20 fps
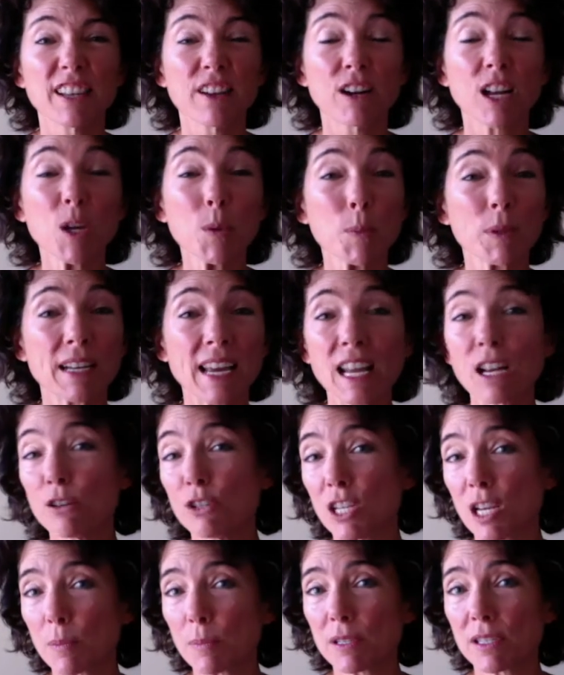They're like potato
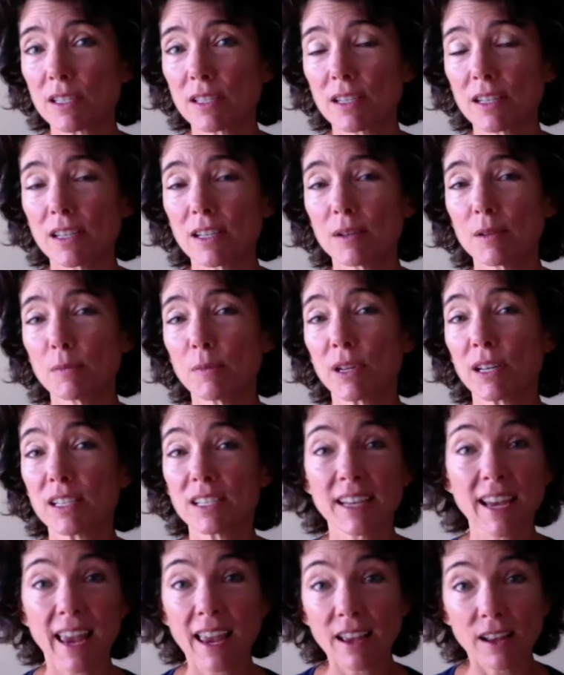chips, but
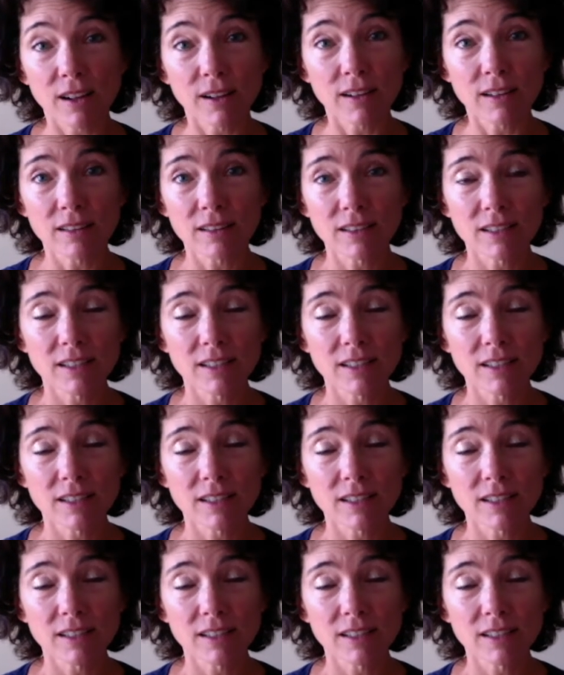it's kale.